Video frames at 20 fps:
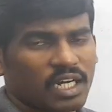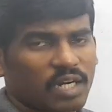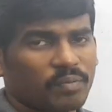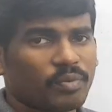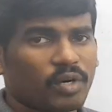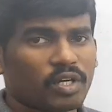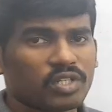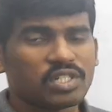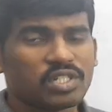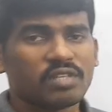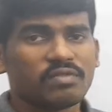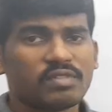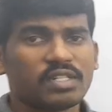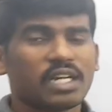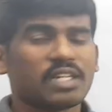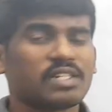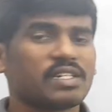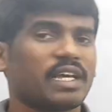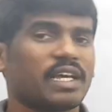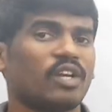A positive
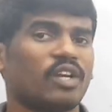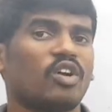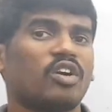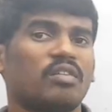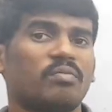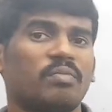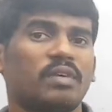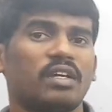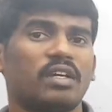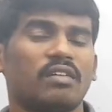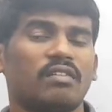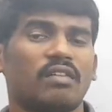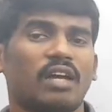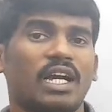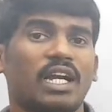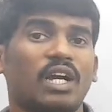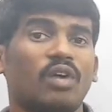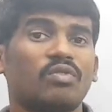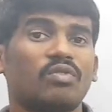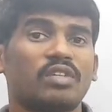charge cannot be
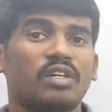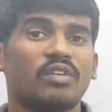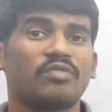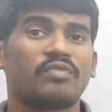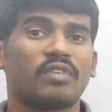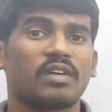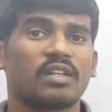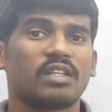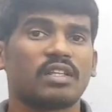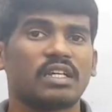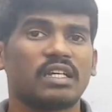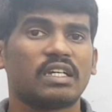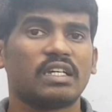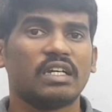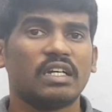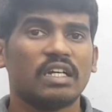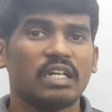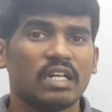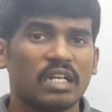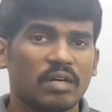accounted for the
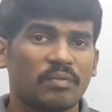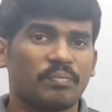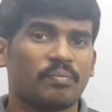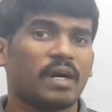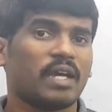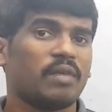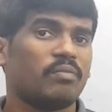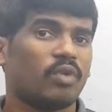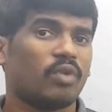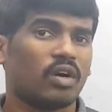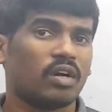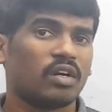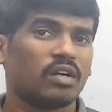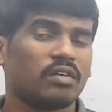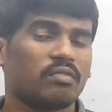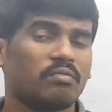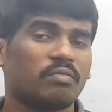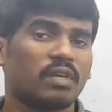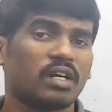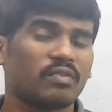pi
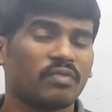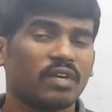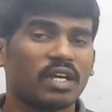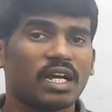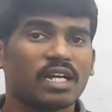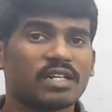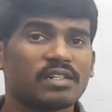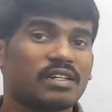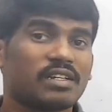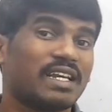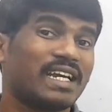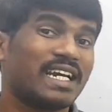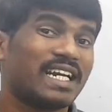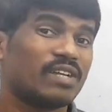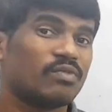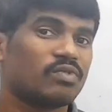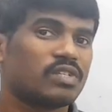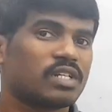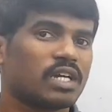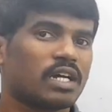bond, but whereas
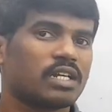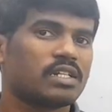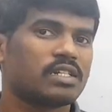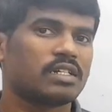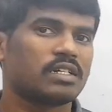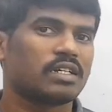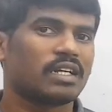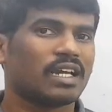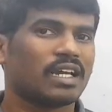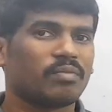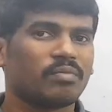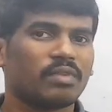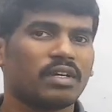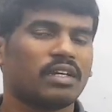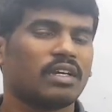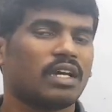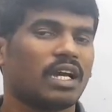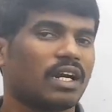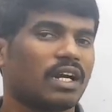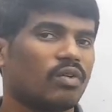negative charge can
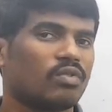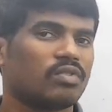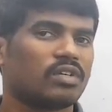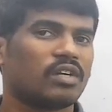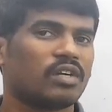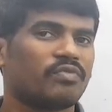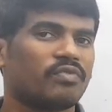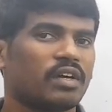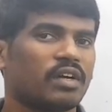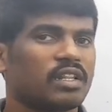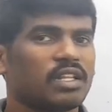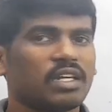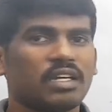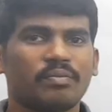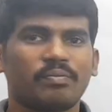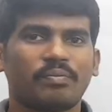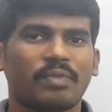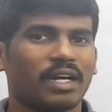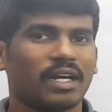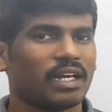be accounted for the
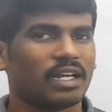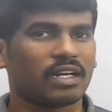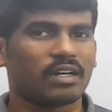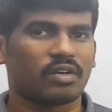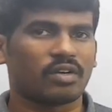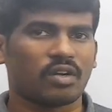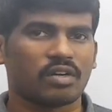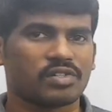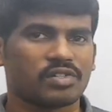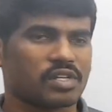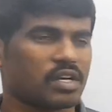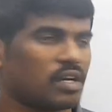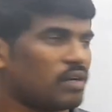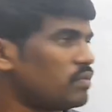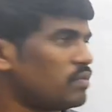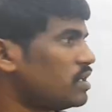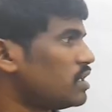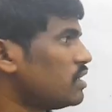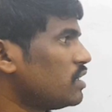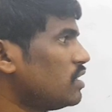pi electrons count.